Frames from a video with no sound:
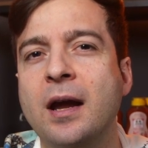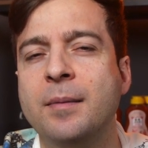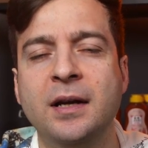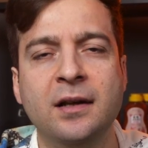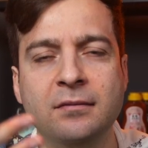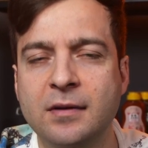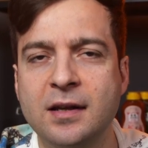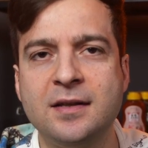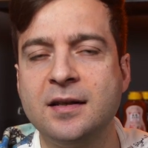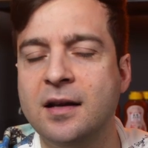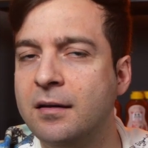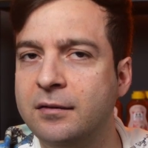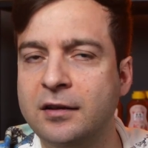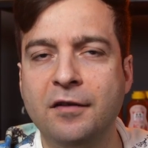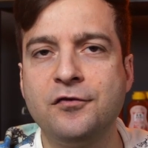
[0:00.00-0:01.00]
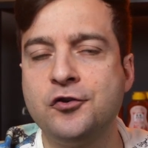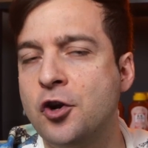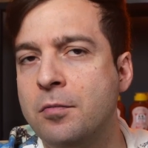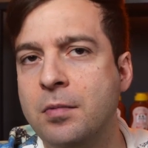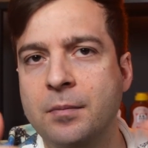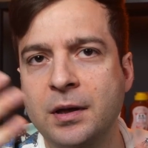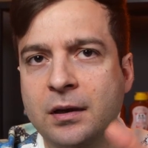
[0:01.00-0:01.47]
I mean, it's a tough
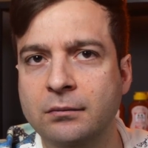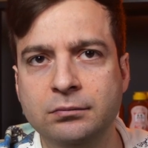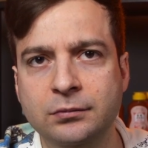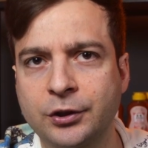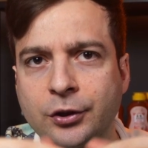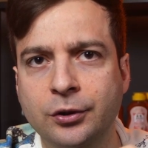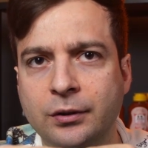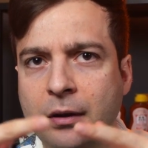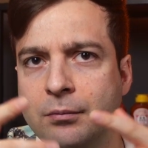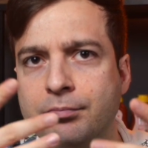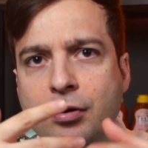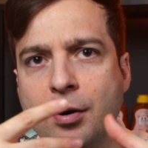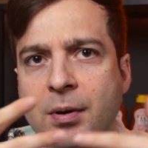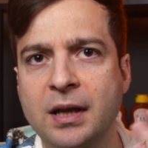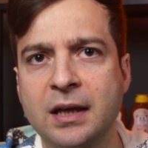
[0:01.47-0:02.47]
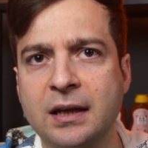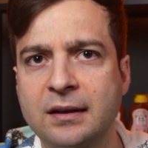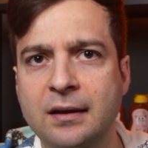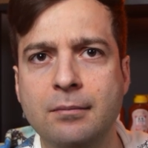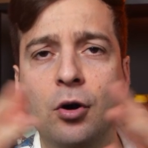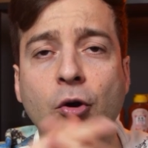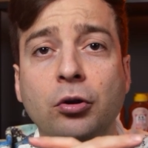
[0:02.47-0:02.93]
job. I mean, you know, I'll probably eat
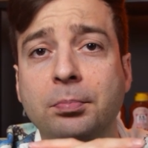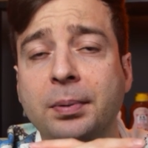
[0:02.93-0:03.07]
them all,